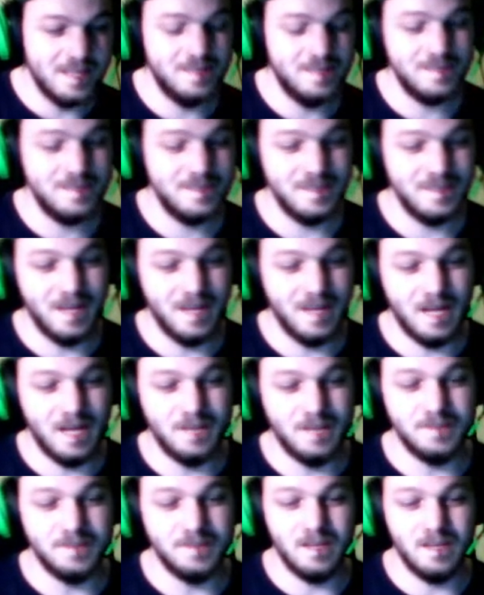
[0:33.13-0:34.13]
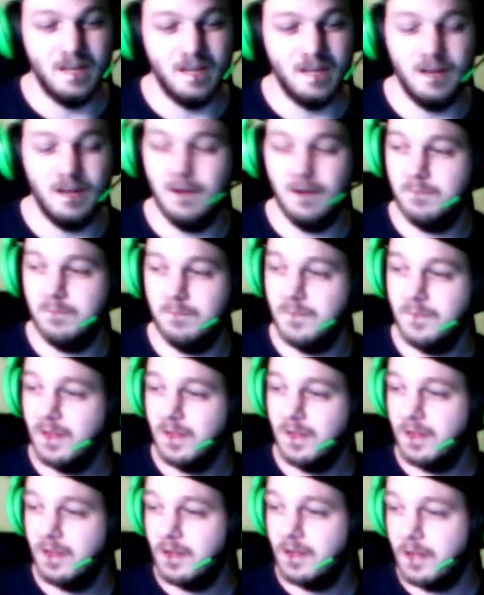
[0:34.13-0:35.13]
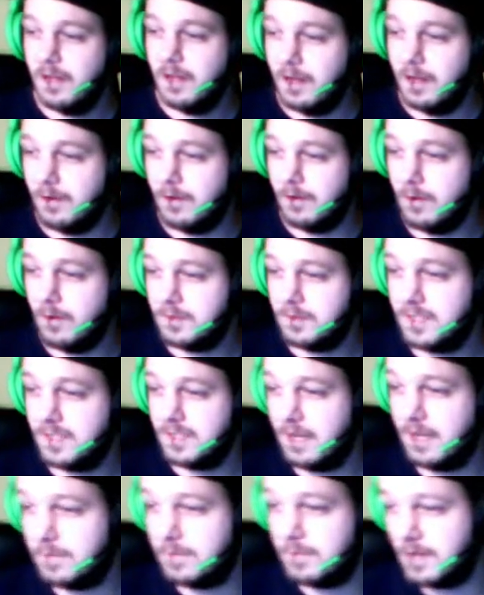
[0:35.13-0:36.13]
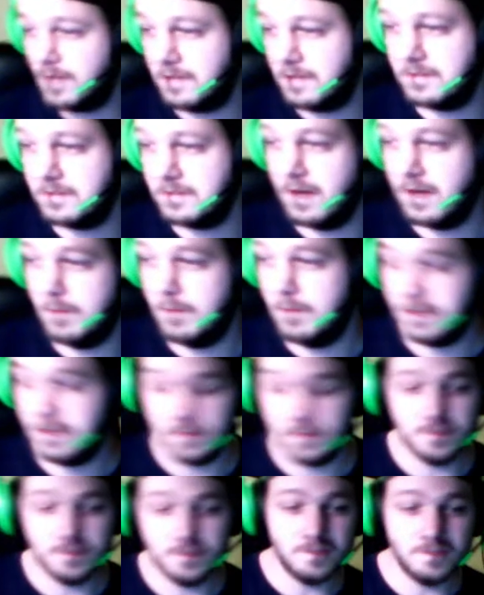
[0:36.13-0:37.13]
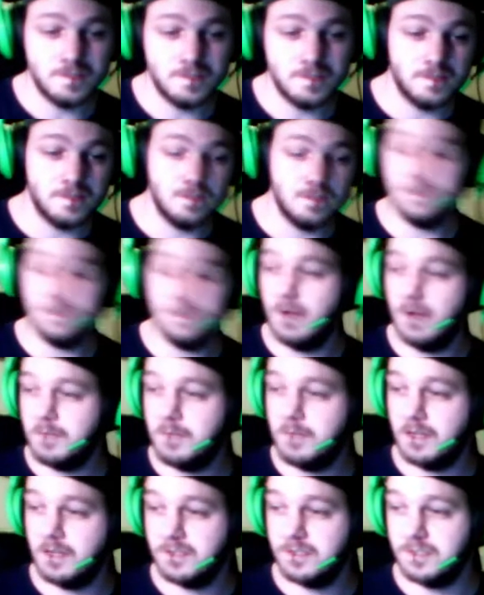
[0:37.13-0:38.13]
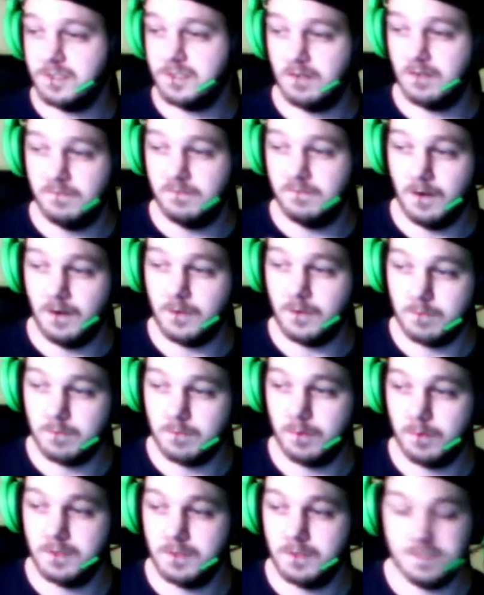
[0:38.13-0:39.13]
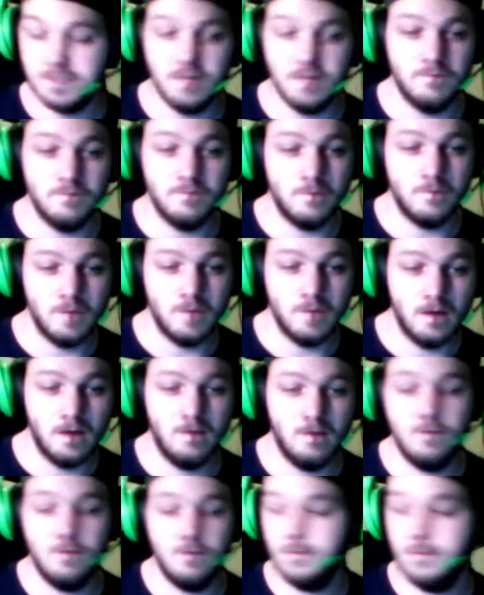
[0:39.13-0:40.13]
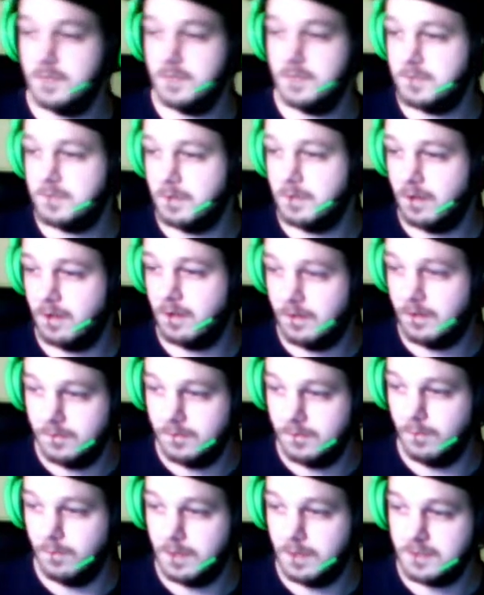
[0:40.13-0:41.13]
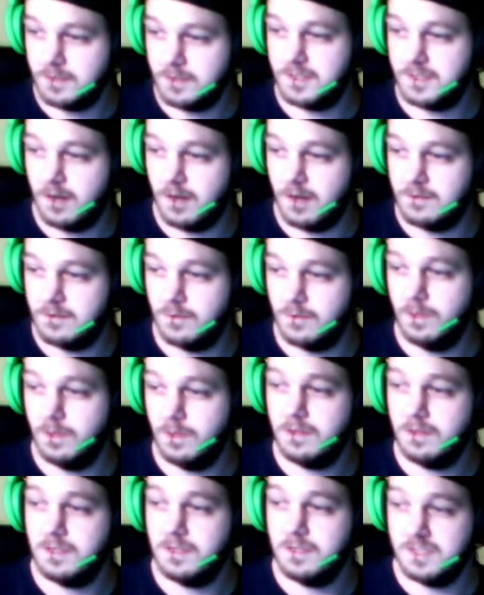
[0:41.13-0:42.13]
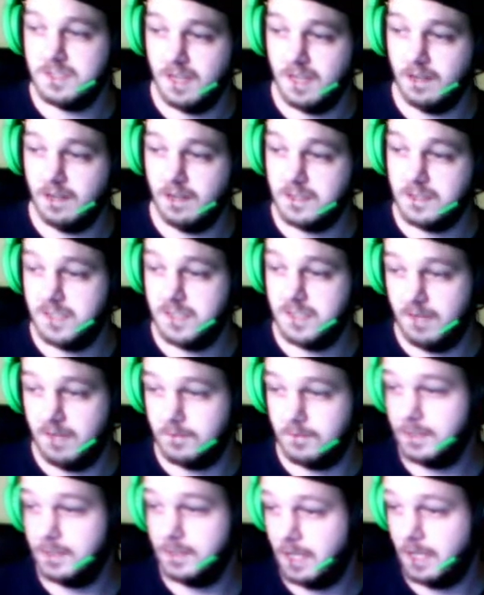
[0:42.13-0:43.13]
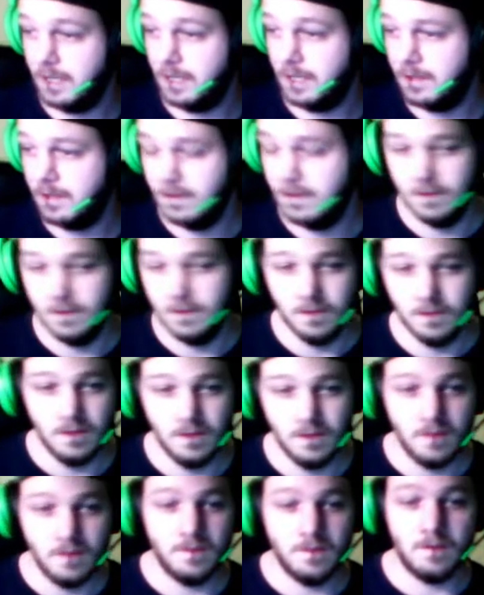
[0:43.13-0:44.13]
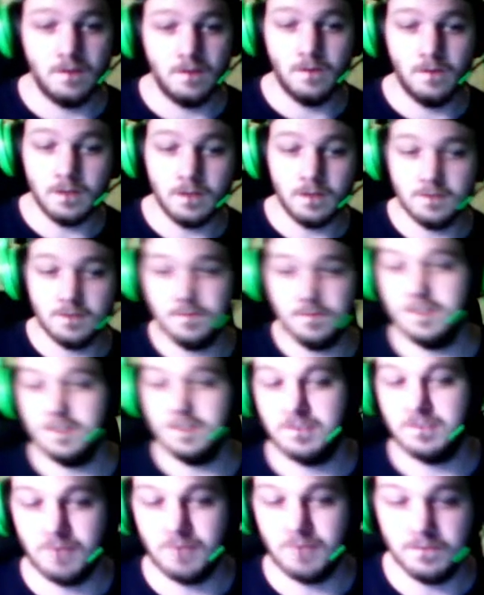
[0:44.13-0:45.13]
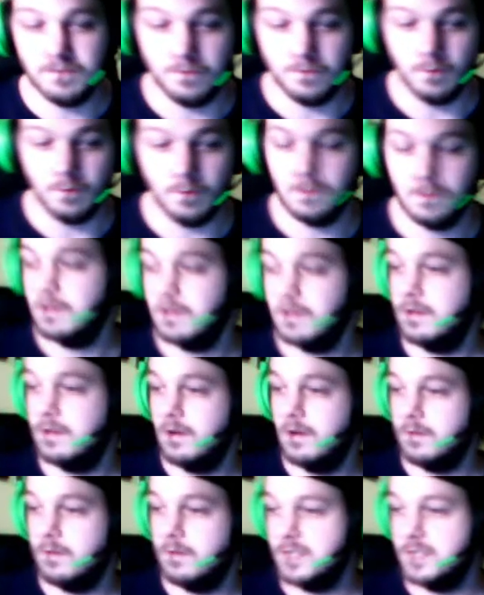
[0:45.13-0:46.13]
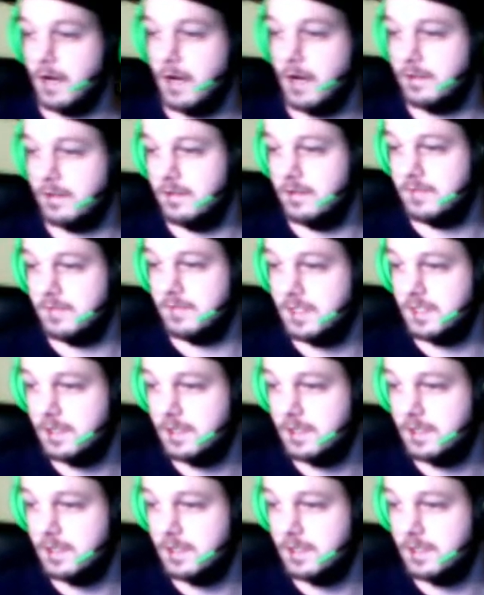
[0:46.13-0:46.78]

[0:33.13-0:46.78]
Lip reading: and heroes and protector commendations. These commendations are very important, so from this point on you'll want to start doing these dailies every day. They're relatively straightforward in their objectives,